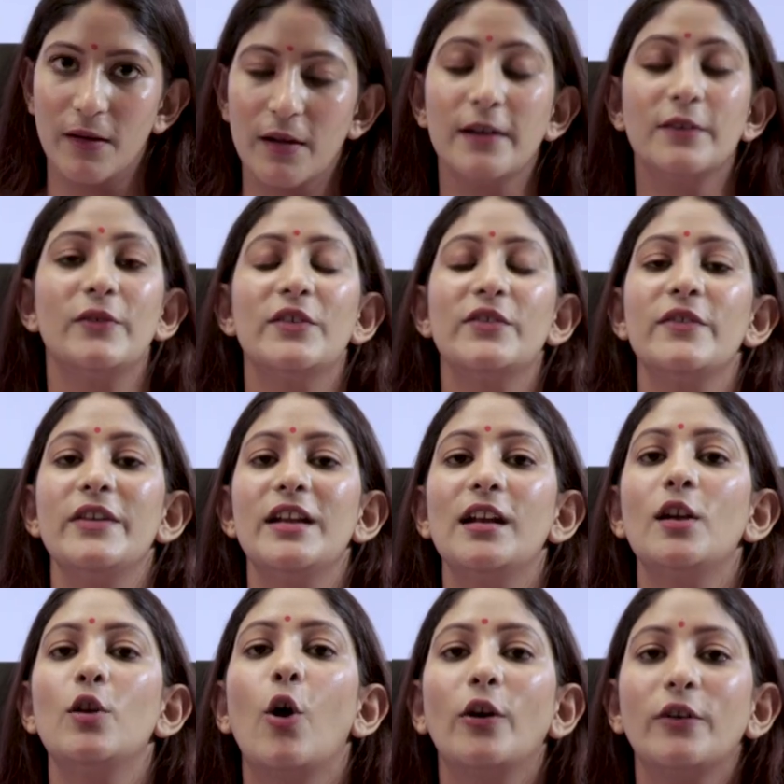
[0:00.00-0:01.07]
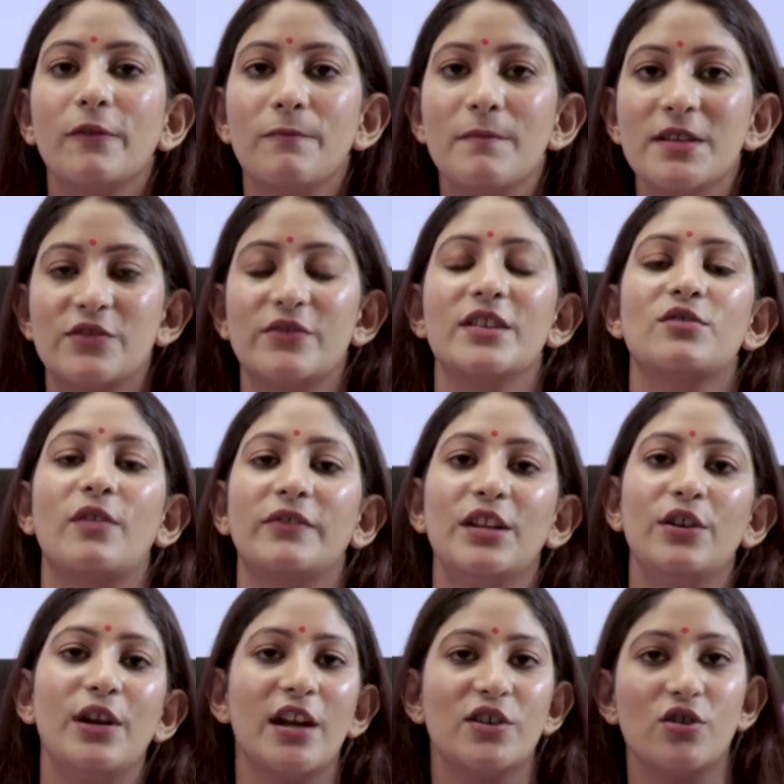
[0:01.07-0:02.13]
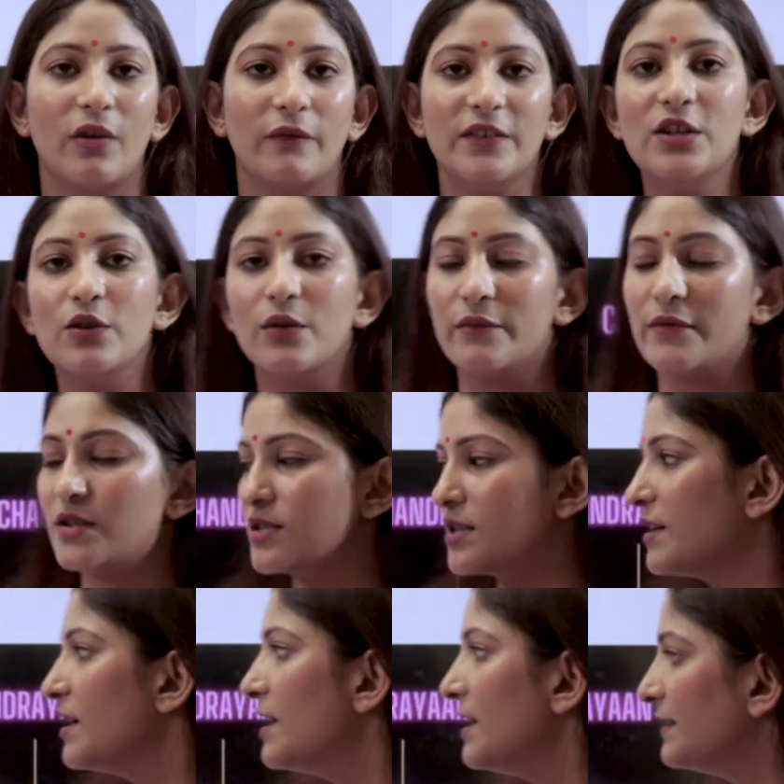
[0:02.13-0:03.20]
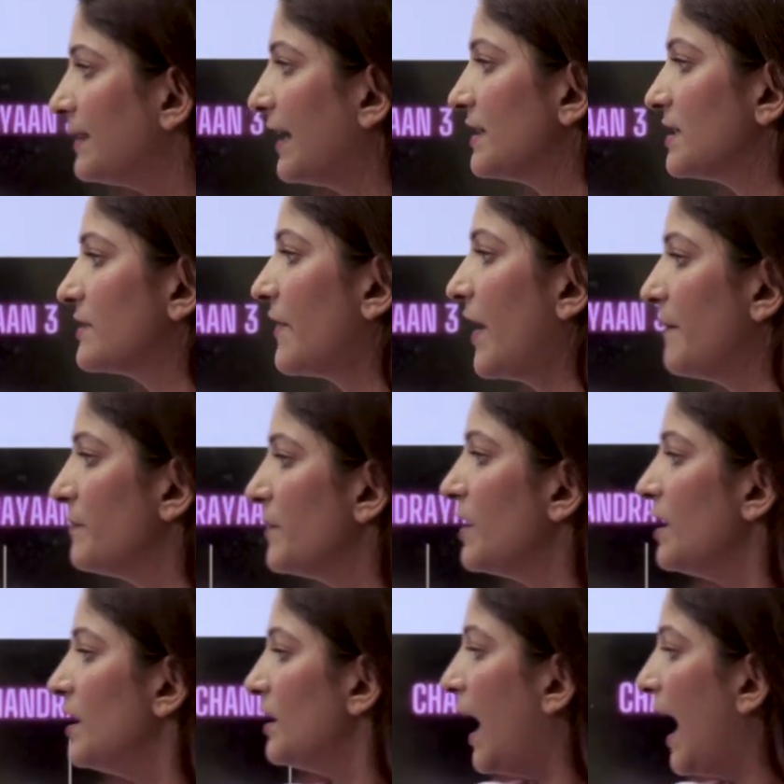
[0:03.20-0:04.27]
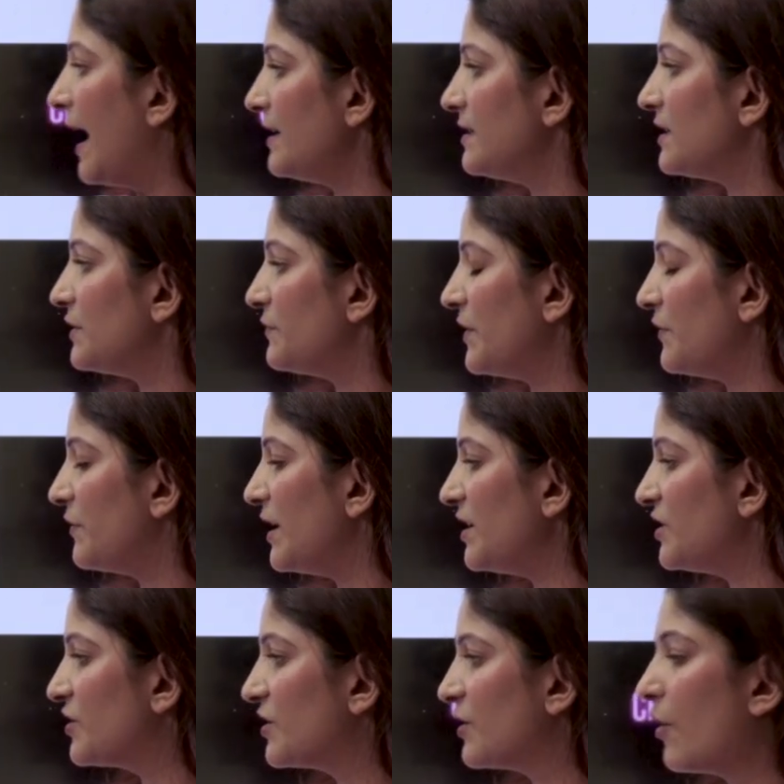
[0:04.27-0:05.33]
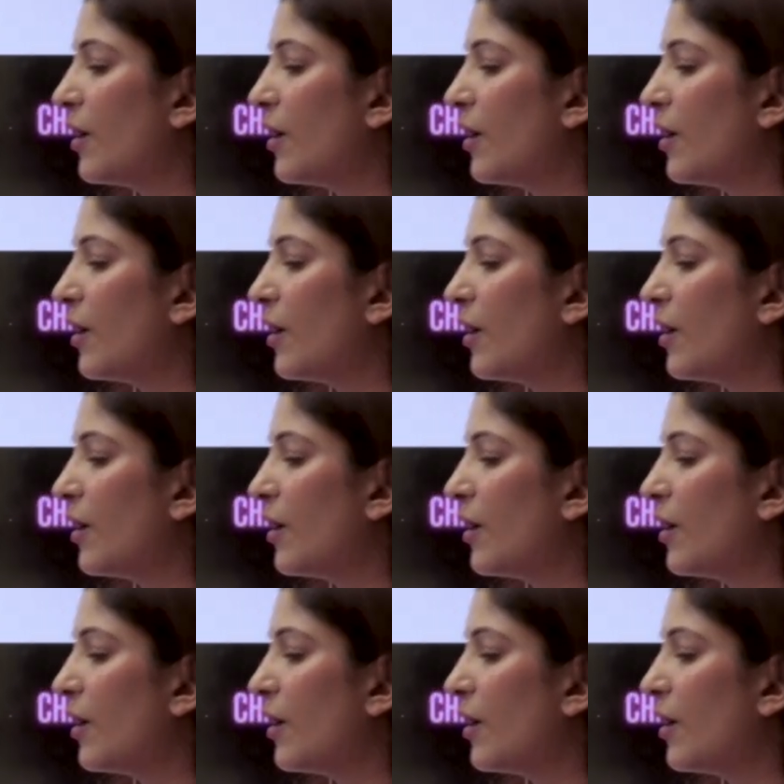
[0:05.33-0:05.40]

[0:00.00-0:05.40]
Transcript: it will reveal a lot of mysteries of the creation of the universe. That is why. And it will reach